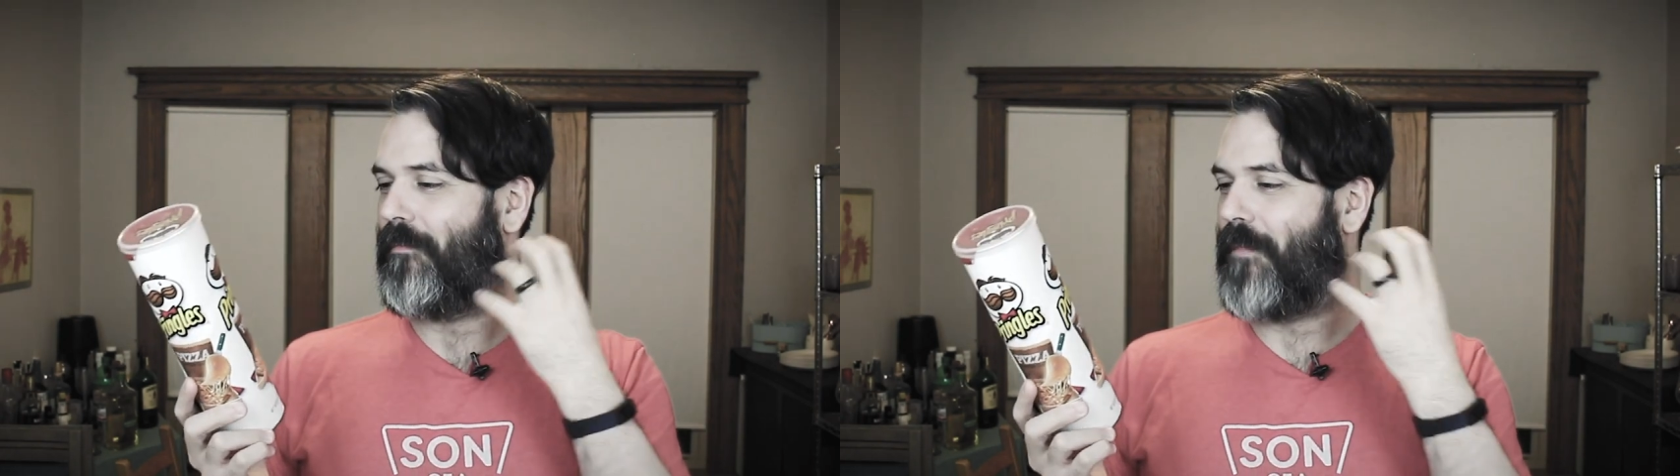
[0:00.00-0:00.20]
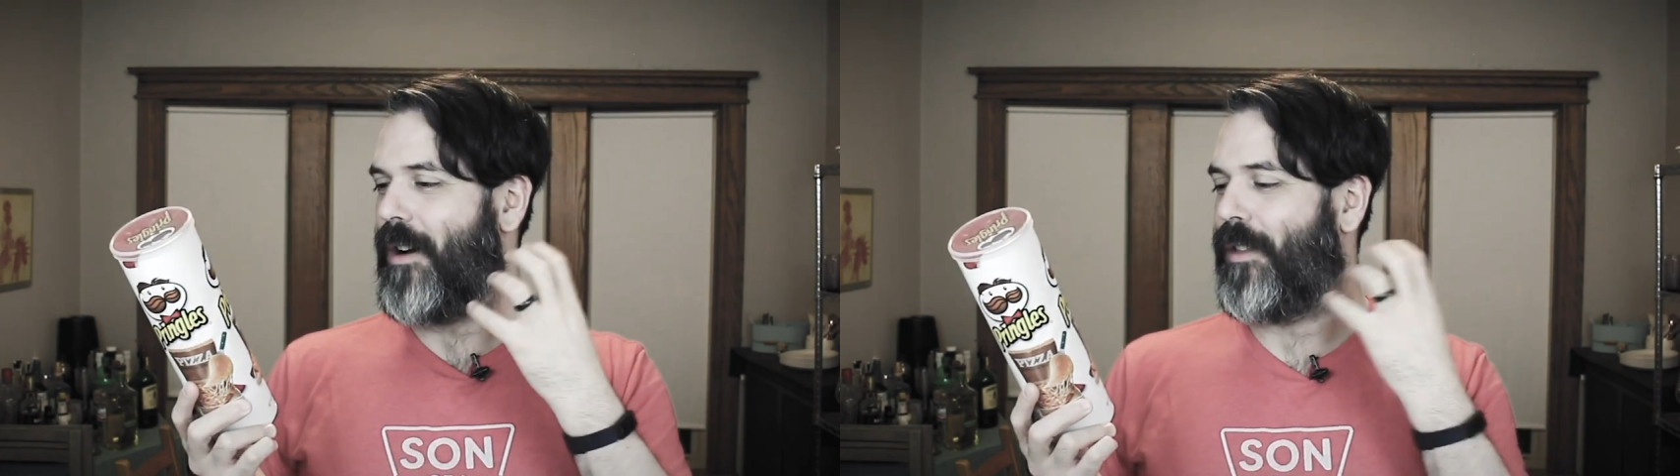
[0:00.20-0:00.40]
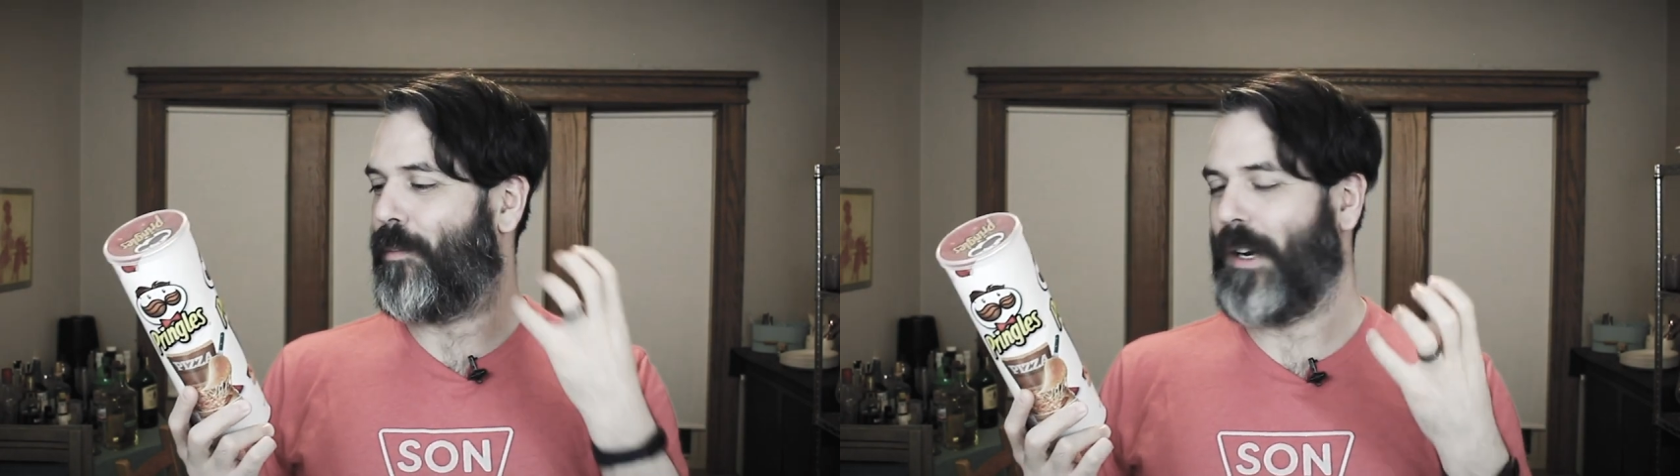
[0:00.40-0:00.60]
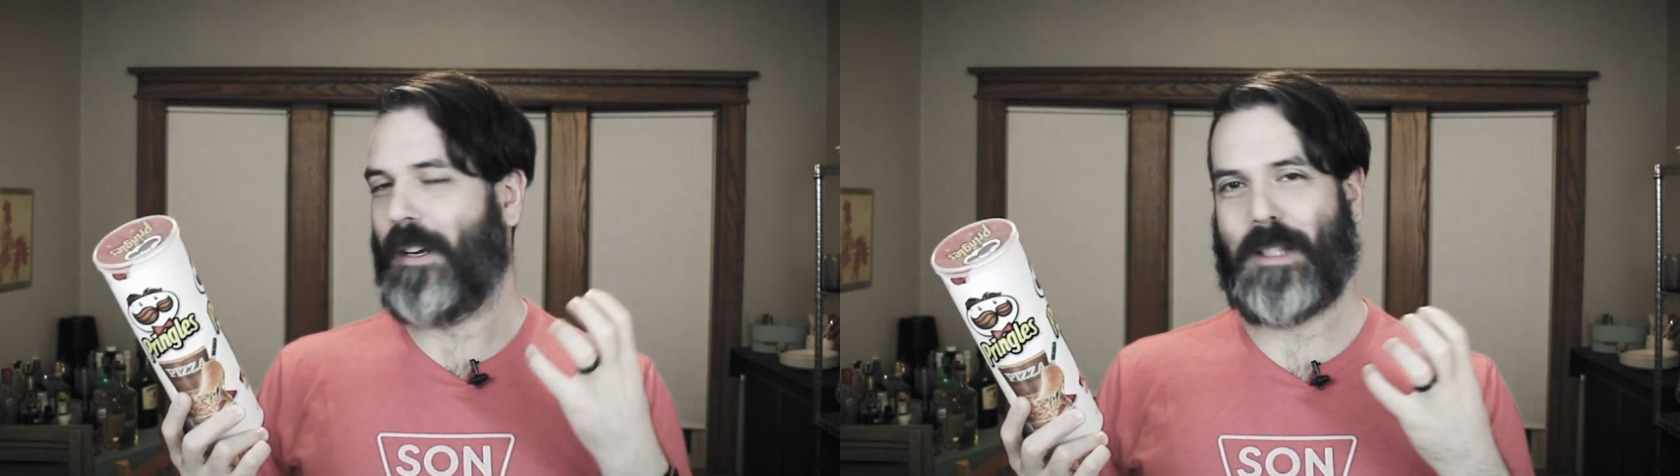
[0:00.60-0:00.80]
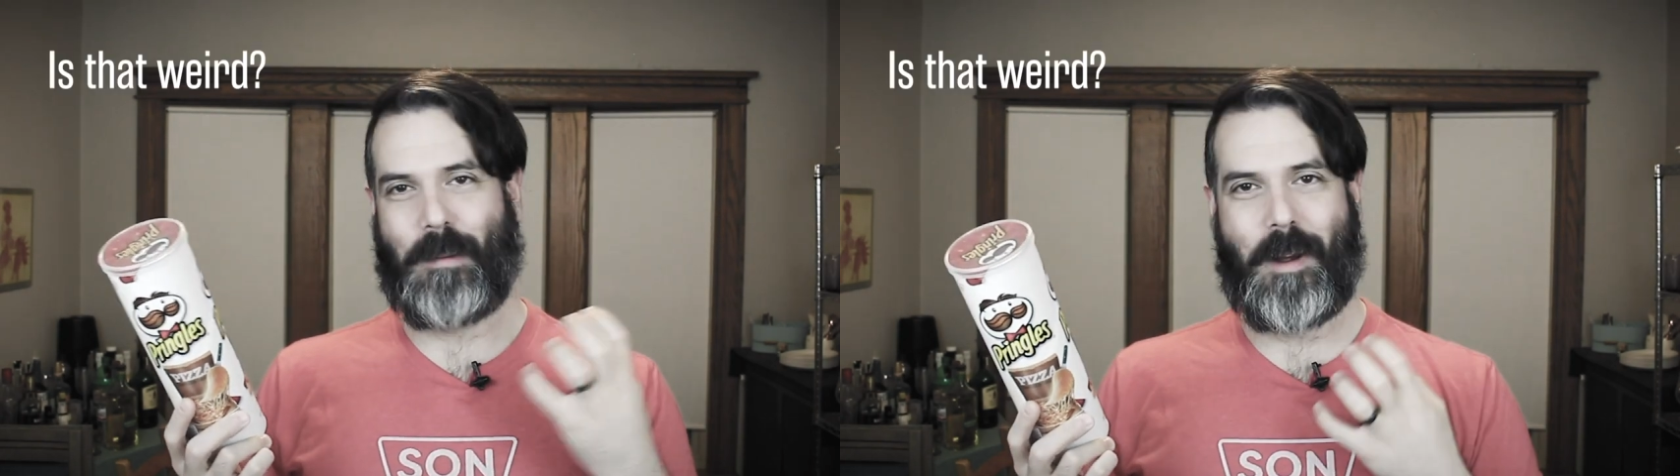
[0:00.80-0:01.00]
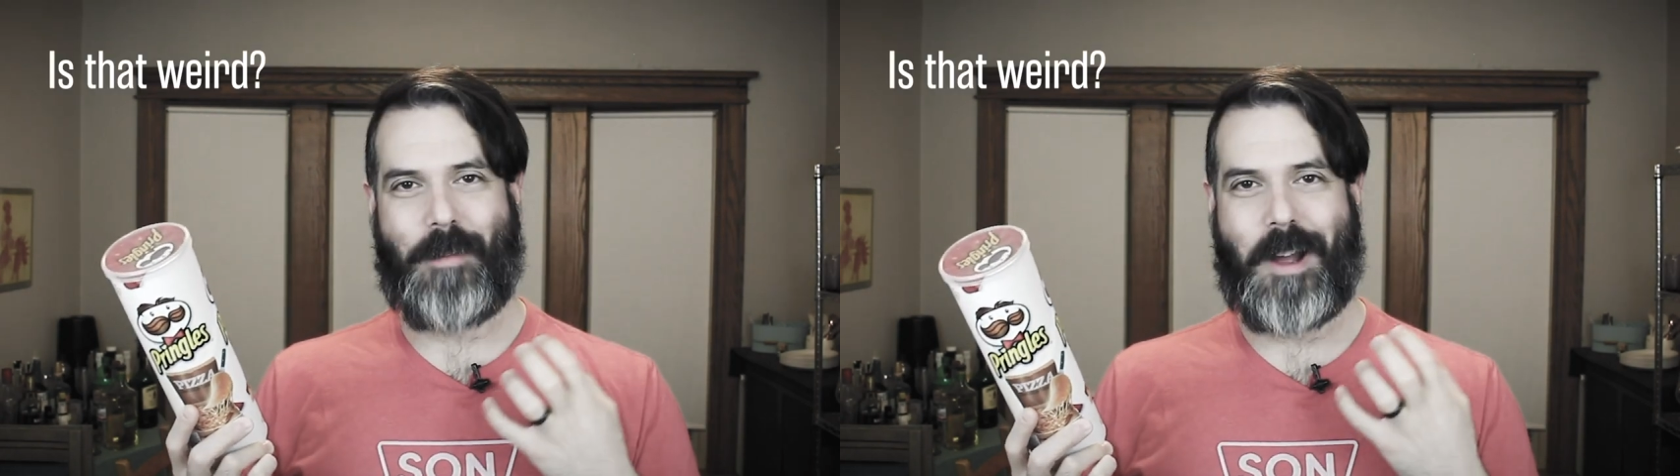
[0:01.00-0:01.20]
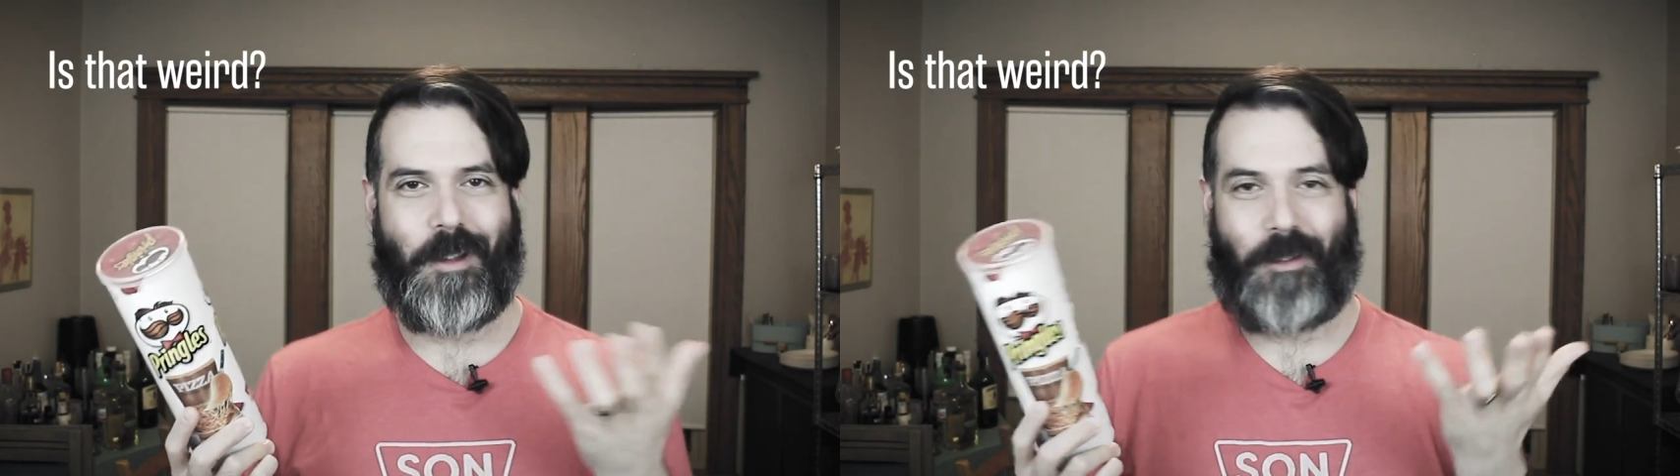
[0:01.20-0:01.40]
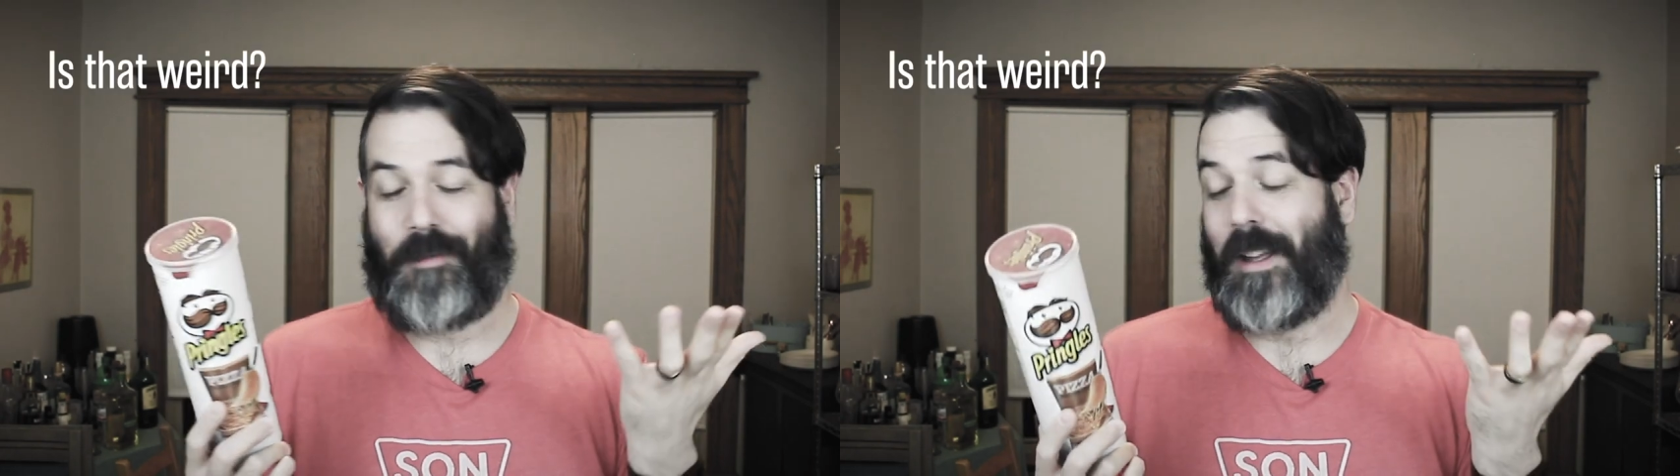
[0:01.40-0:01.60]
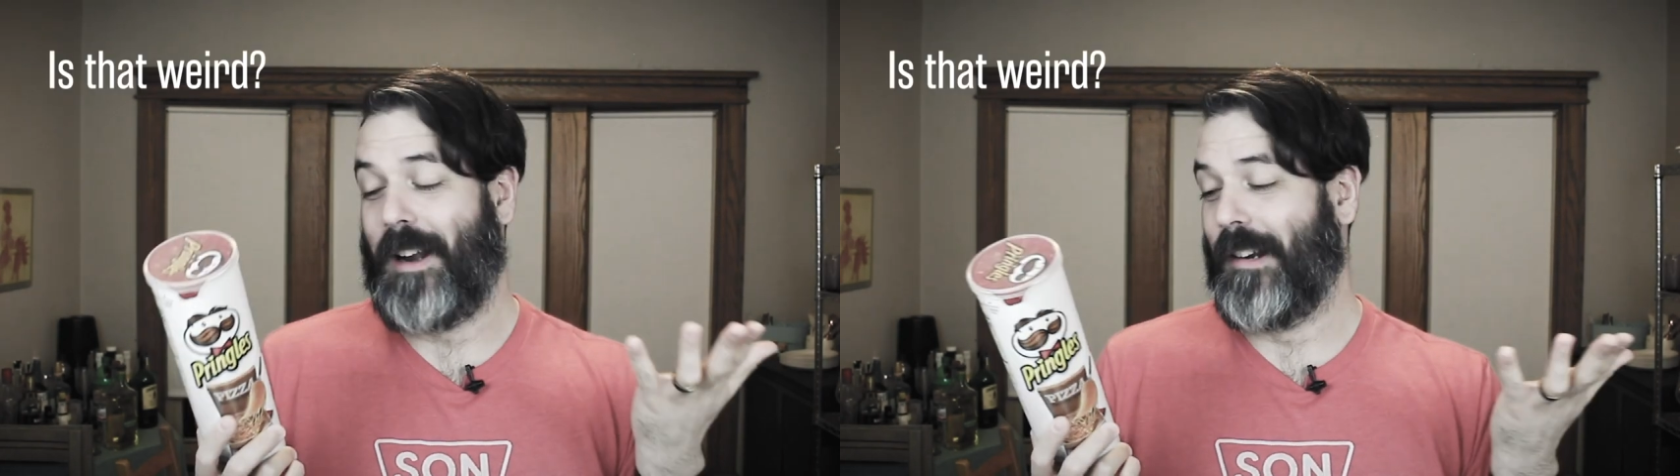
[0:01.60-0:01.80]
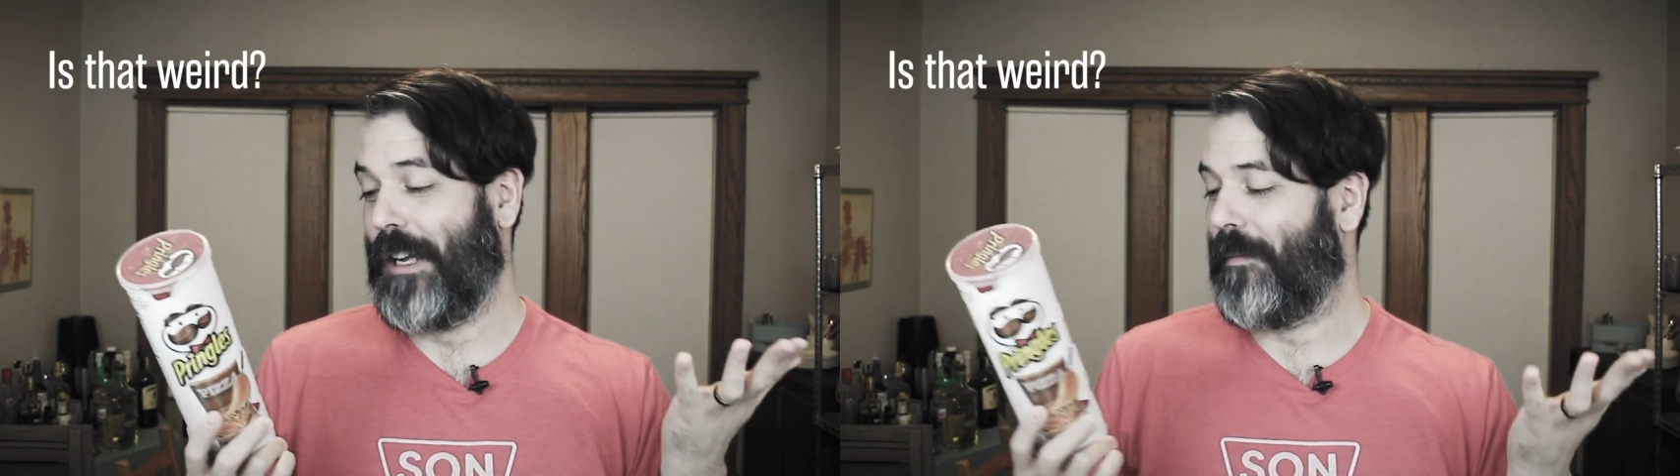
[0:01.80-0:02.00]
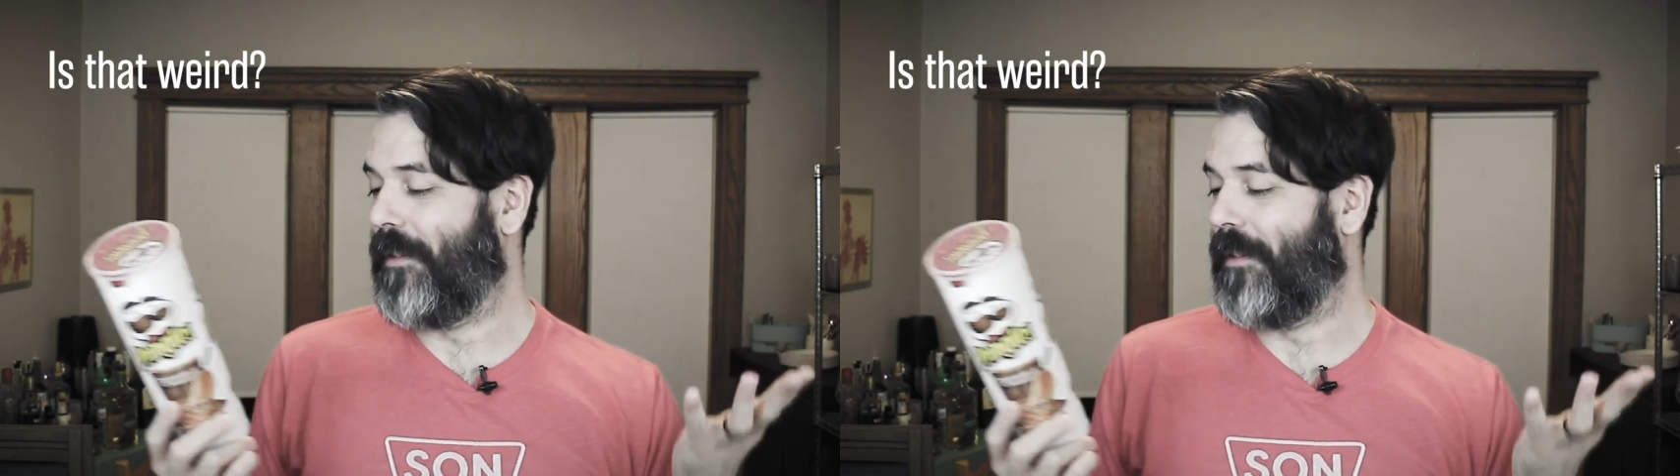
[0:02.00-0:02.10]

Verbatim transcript: all the Pringles in my mouth. I don't know.